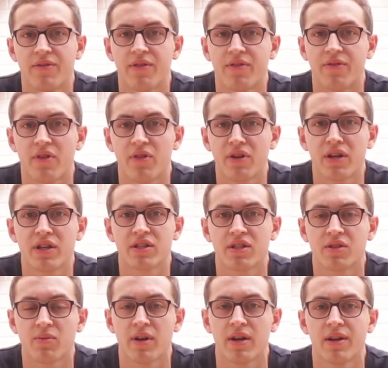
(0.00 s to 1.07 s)
foreigners
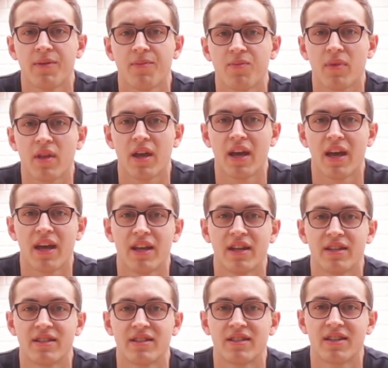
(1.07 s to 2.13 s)
as well.
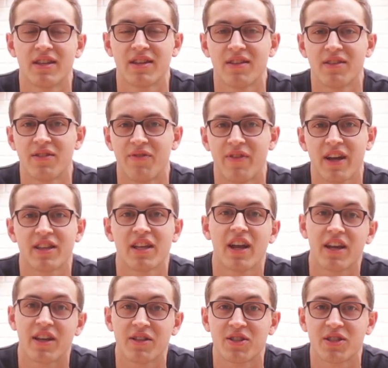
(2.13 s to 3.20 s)
And the fact that
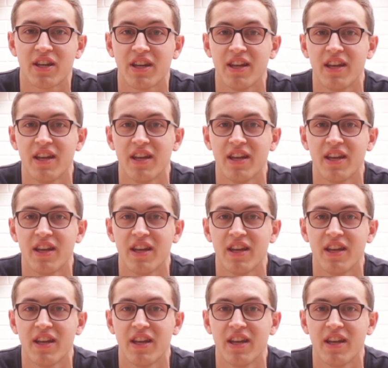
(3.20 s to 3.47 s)
I can study